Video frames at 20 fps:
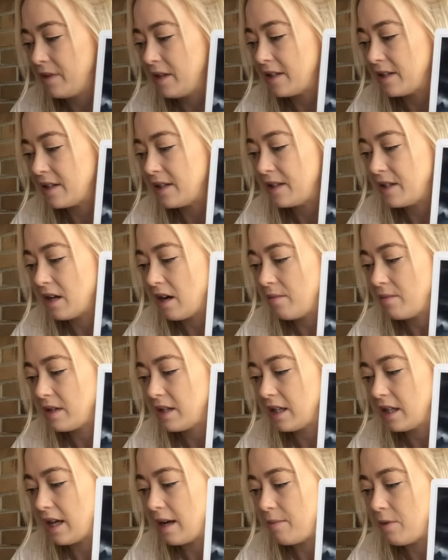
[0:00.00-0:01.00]
This is time to
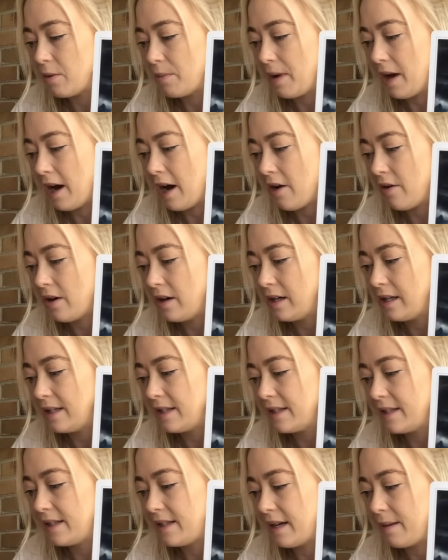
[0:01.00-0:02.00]
claim your power
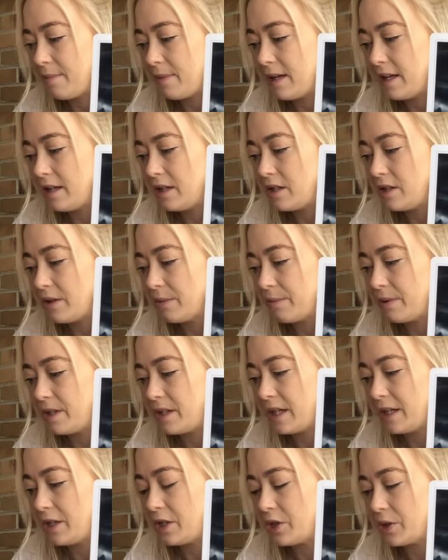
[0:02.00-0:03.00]
and step into your
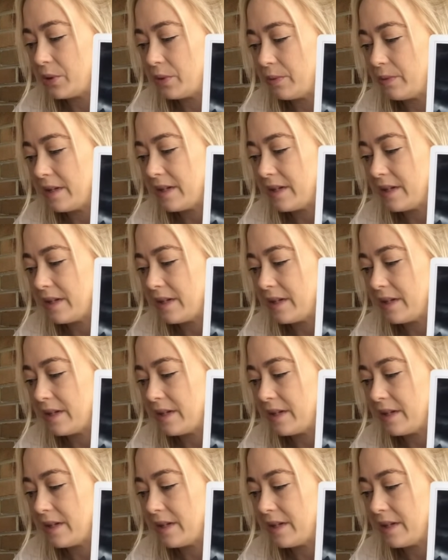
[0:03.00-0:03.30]
potential.